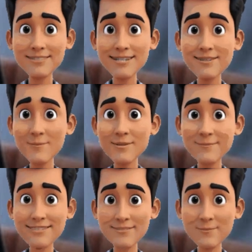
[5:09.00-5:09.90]

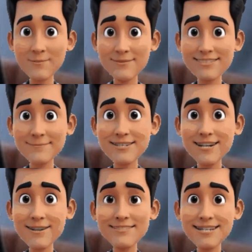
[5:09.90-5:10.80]
Diagnosis may
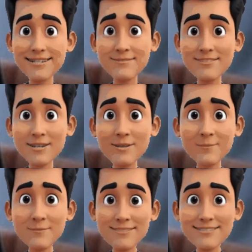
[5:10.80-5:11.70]
include urine
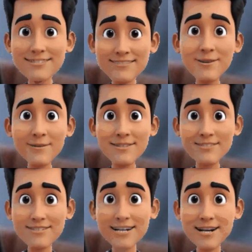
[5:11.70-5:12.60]
tests for white blood
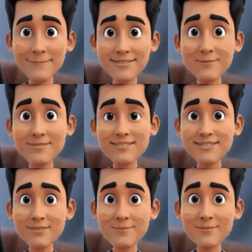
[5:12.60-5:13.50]
cells or
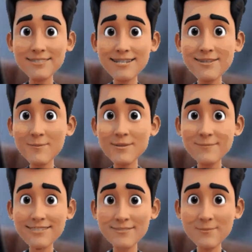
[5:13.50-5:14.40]
bacteria,
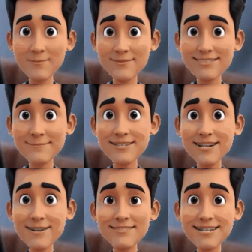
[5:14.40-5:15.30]
urine
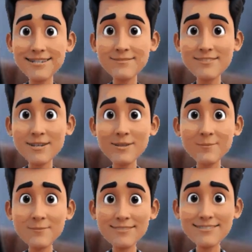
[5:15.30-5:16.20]
culture to detect
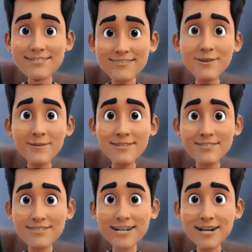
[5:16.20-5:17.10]
bacterial
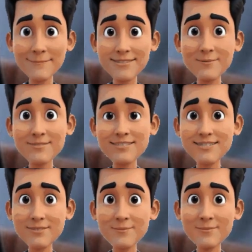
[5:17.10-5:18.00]
growth,
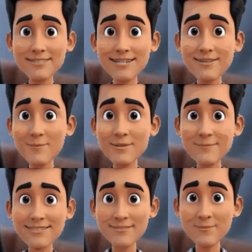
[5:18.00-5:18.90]
PSA
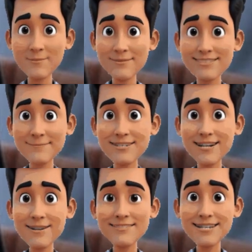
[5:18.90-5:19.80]
test, which may be
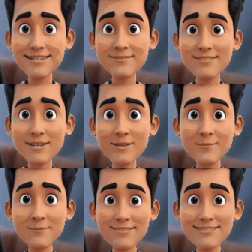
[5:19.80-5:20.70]
temporarily
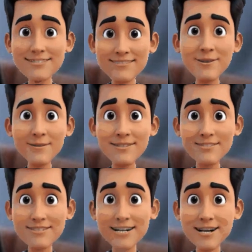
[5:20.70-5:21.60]
elevated during
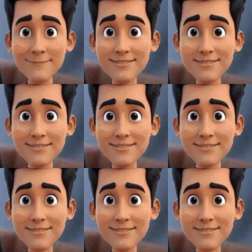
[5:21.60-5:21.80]
inflammation,